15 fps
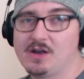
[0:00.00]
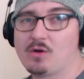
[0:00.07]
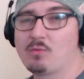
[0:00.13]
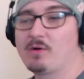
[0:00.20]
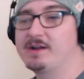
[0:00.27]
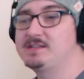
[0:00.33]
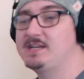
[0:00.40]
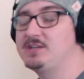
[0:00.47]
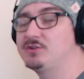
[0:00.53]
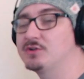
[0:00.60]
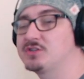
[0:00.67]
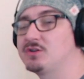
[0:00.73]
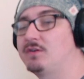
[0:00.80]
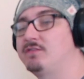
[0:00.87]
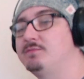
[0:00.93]
where I teach you a
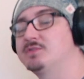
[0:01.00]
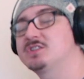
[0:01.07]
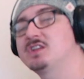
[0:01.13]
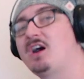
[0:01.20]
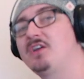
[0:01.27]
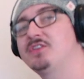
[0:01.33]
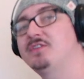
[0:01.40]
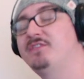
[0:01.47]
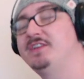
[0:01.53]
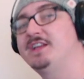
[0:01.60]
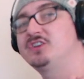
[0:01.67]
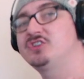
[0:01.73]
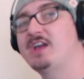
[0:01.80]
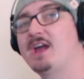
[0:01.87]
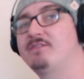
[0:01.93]
song from start to
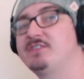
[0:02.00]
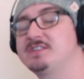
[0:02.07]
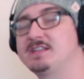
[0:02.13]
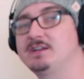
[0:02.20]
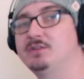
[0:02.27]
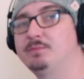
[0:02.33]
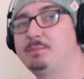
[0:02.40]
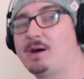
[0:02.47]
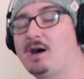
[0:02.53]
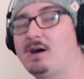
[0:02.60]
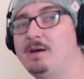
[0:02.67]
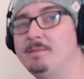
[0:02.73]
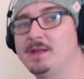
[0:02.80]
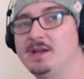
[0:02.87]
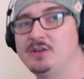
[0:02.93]
finish, every single bar.